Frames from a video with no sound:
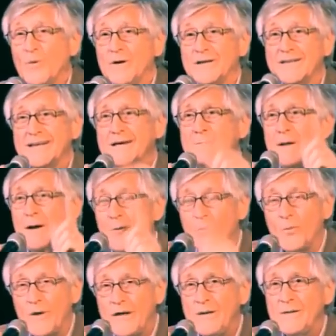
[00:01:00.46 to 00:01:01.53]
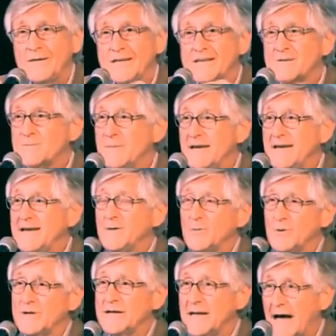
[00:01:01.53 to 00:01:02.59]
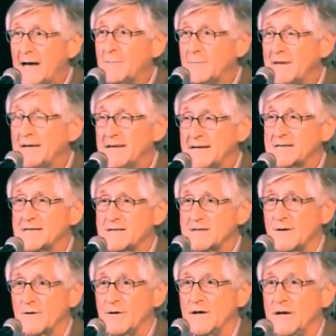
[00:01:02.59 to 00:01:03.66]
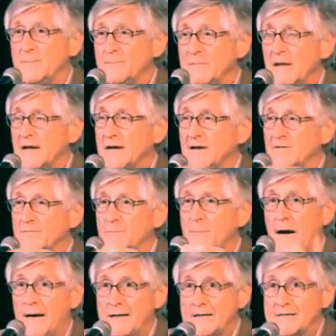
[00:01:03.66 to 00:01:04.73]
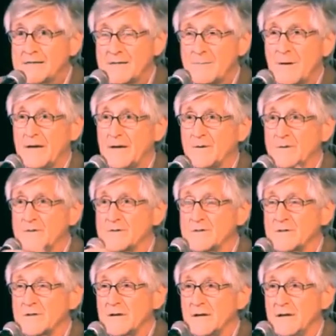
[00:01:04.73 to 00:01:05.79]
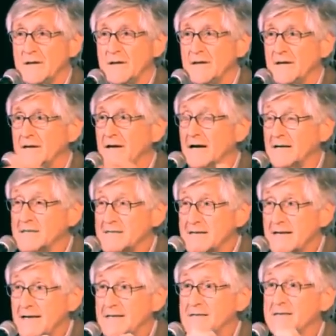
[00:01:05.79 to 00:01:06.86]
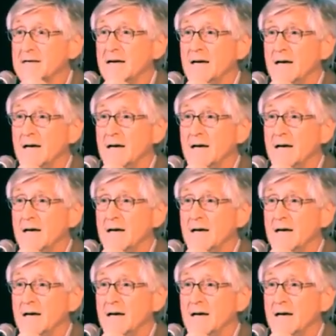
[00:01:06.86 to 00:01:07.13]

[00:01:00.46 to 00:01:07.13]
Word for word: think about it. We, this meeting would not be necessary if policymakers in the United States